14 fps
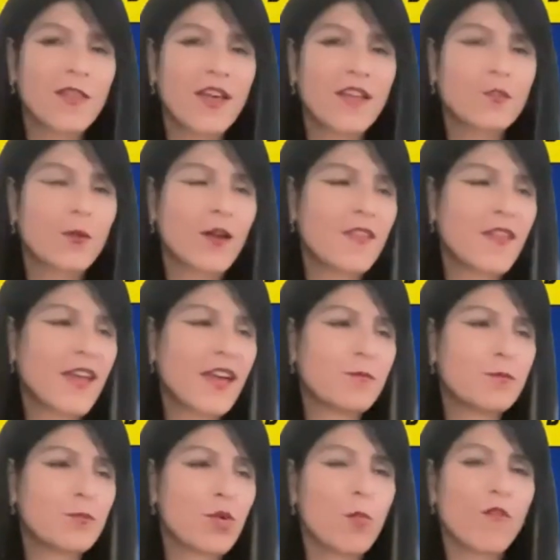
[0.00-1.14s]
That's why they have
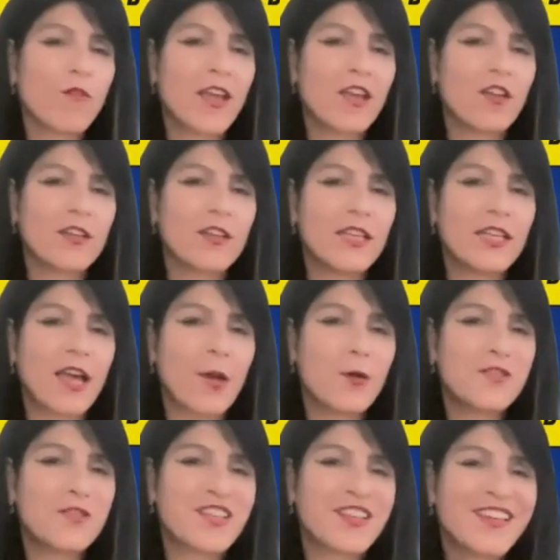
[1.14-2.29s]
boomerang on I
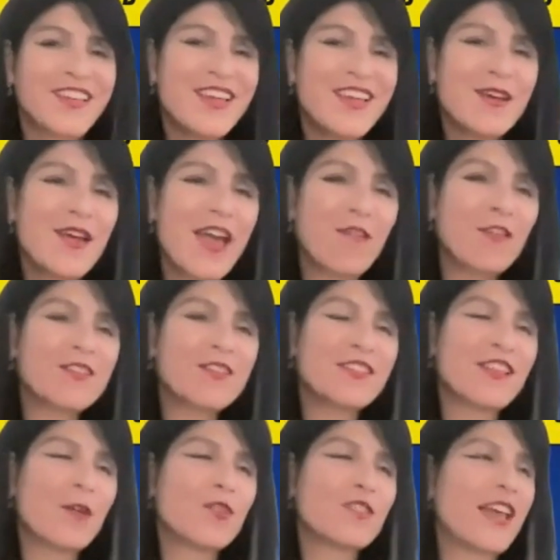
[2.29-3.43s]
always, ever since
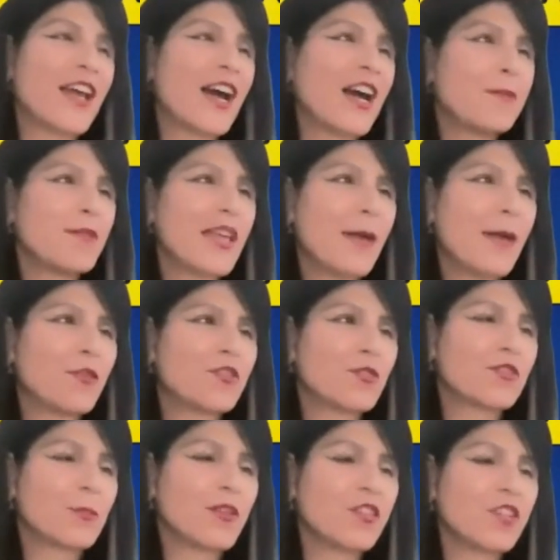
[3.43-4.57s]
I was at IBM, which
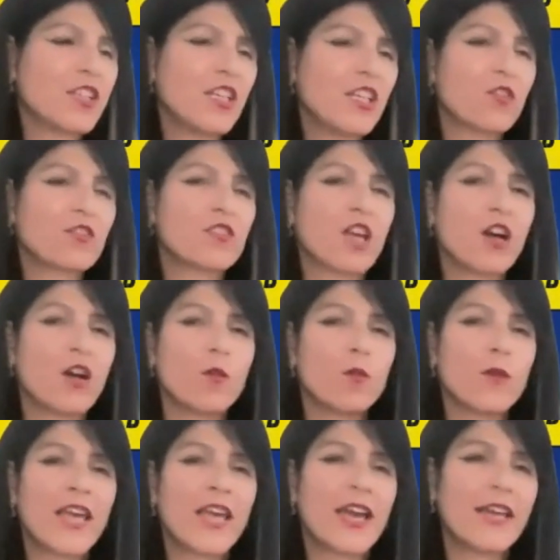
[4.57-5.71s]
was a million years ago,
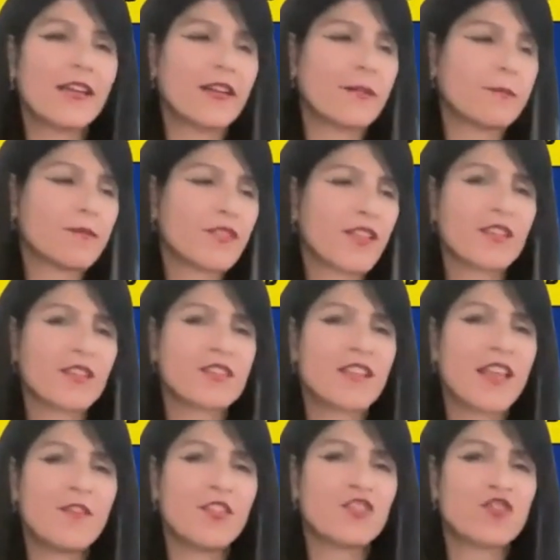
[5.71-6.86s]
we had like a
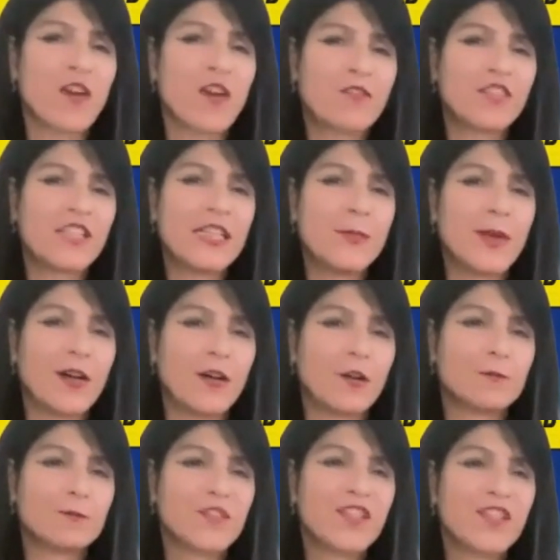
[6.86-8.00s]
save as draft email.
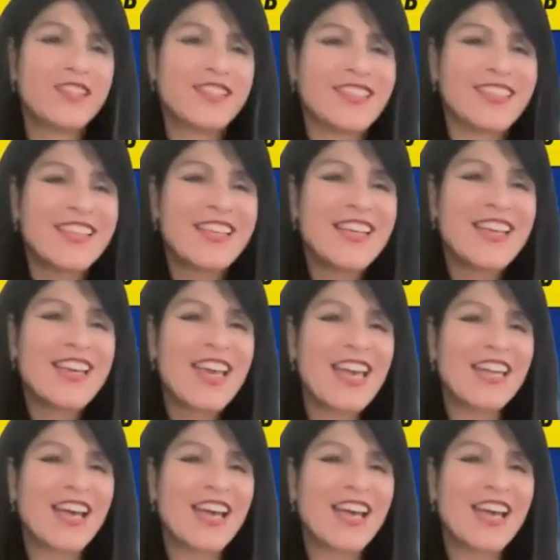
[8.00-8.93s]
And